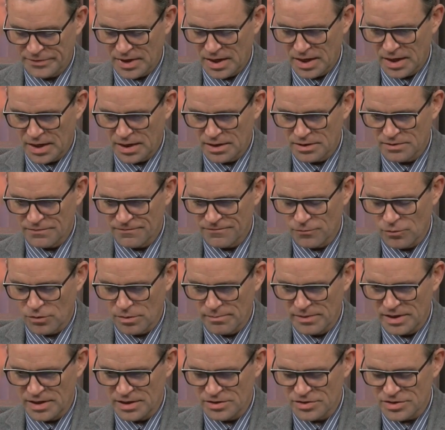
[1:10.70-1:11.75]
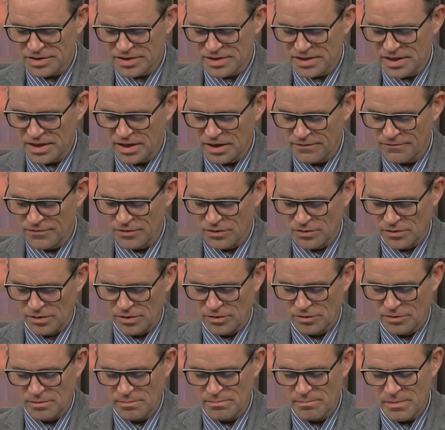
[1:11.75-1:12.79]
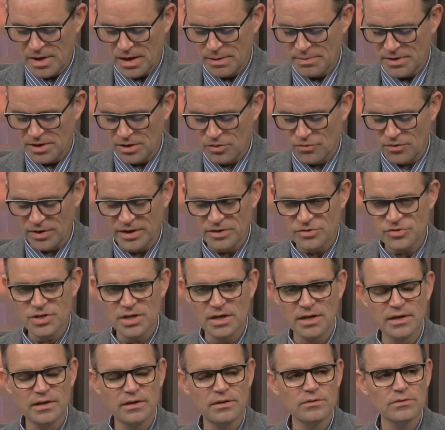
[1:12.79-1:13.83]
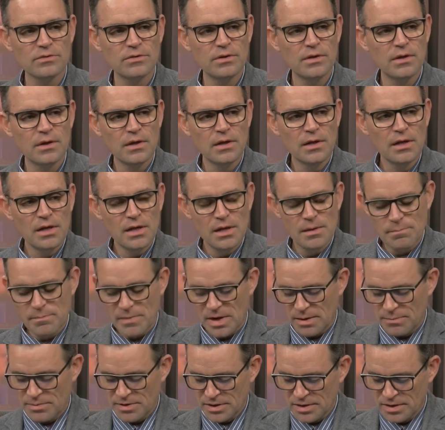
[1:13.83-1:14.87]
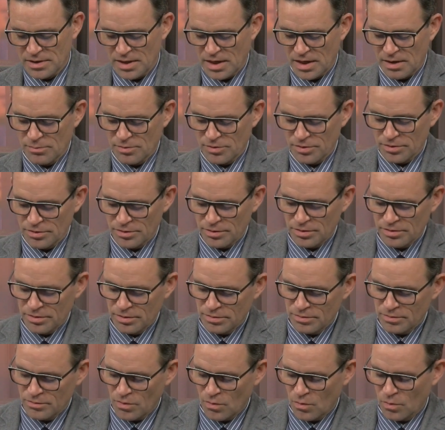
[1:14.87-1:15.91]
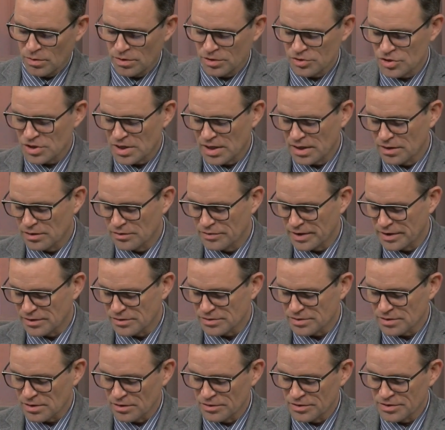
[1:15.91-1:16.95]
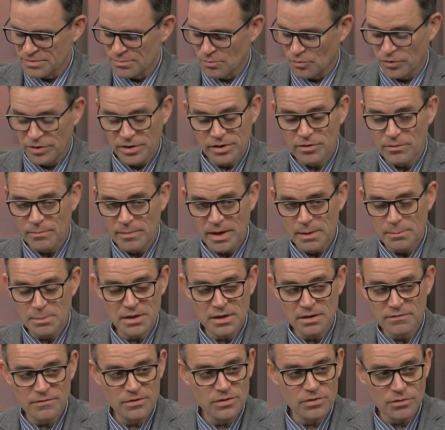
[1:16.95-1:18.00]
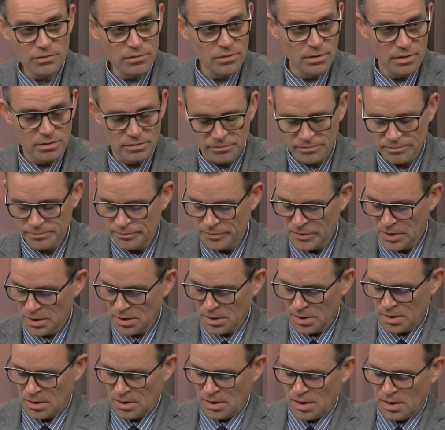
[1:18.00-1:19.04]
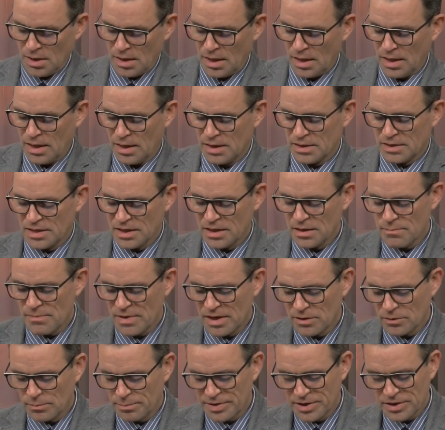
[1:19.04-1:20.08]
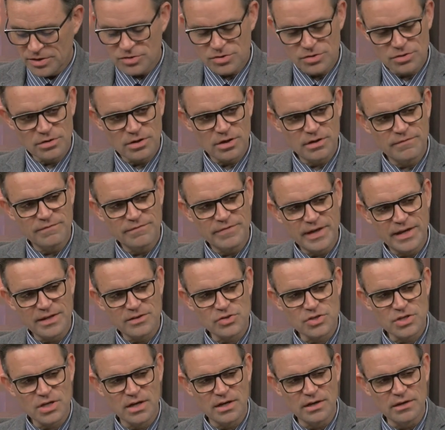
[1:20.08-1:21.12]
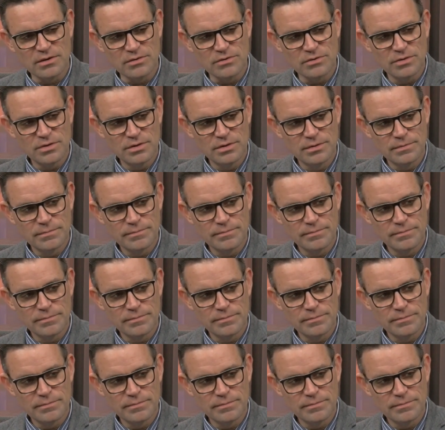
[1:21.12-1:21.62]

And for a minute, just think of your own, maybe a grandchild, maybe a neighbor or a child that you saw this morning, or maybe even your own. And get a mental picture of that child.